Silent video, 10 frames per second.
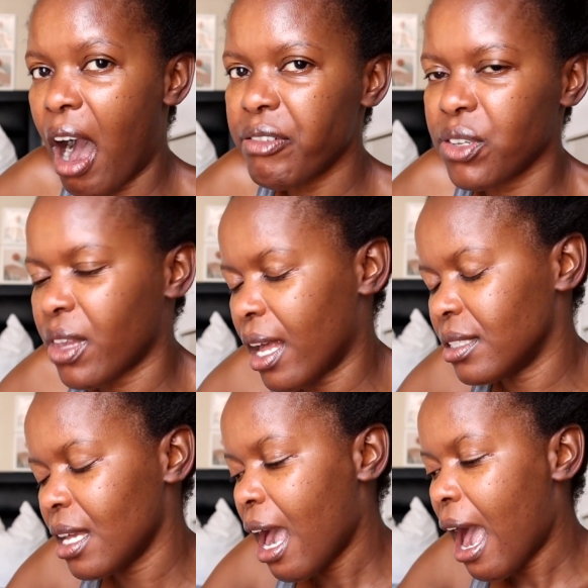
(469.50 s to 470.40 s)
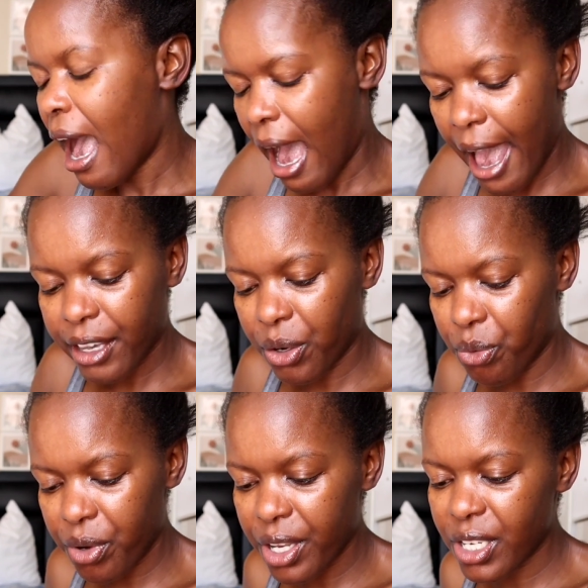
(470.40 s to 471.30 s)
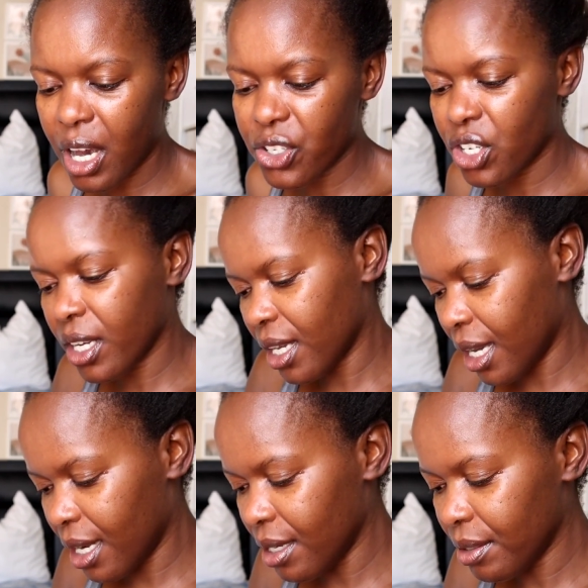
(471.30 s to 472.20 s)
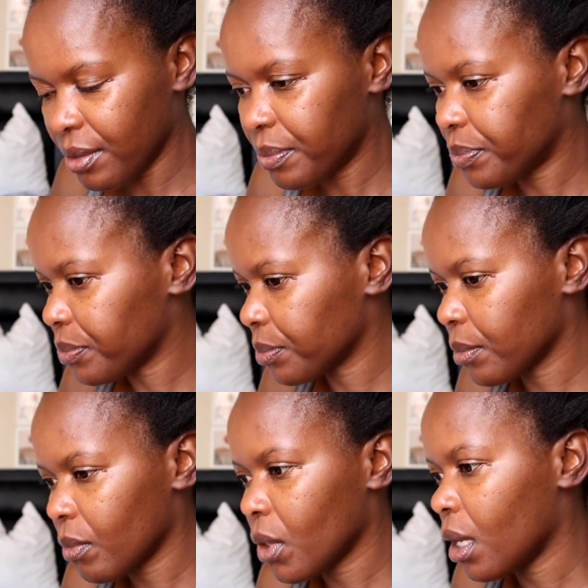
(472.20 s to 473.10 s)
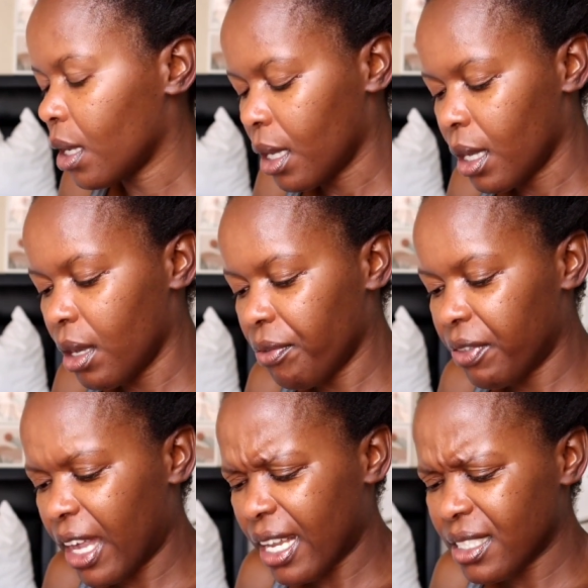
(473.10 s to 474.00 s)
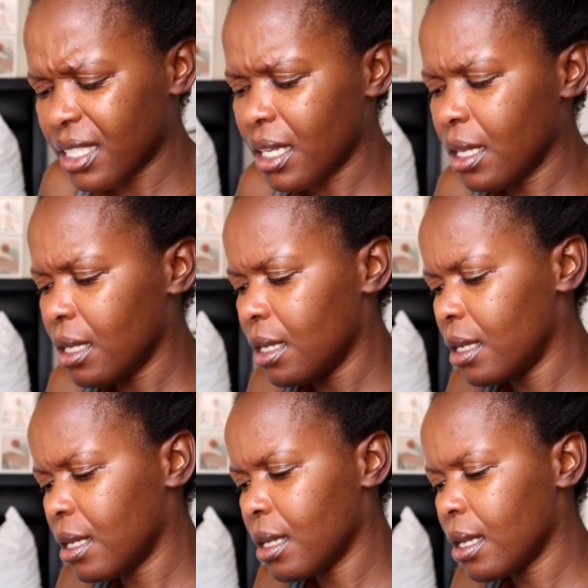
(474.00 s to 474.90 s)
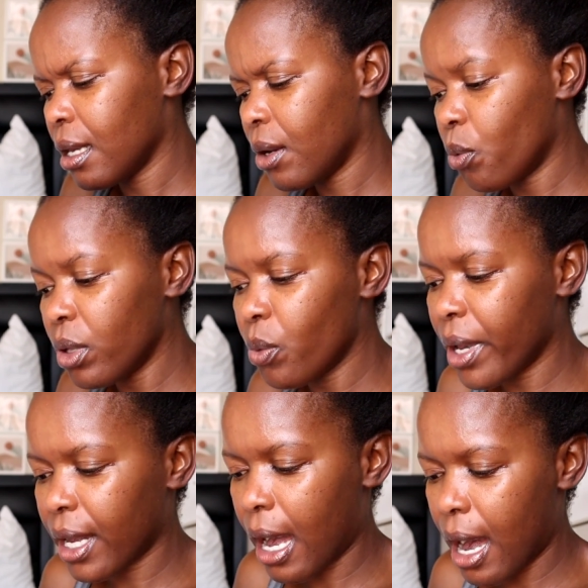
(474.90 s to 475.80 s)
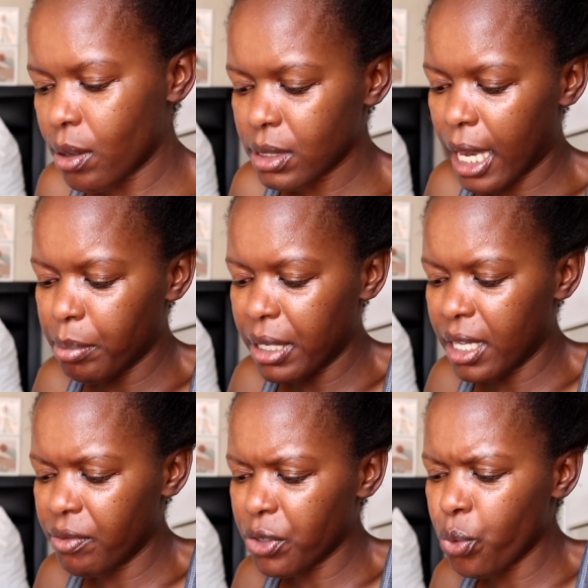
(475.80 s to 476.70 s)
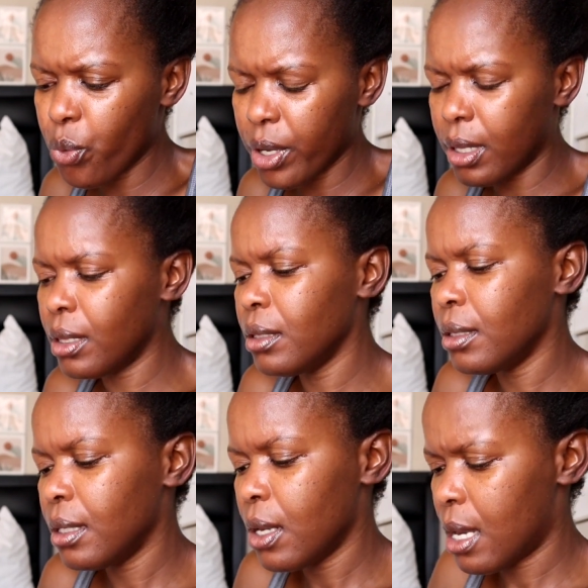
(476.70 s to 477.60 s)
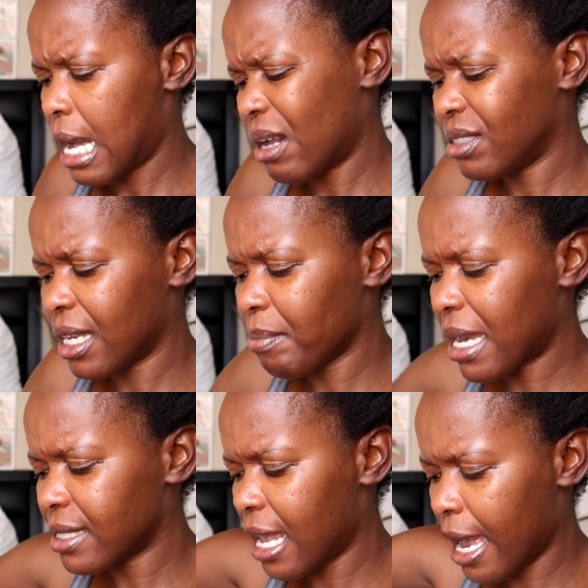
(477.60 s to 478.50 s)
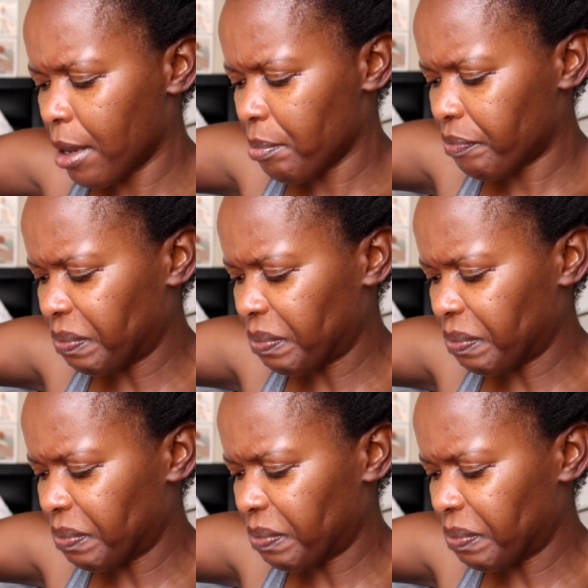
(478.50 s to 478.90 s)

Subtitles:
half so that I can retouch again. If that will work out, I believe it will. I'll take my time.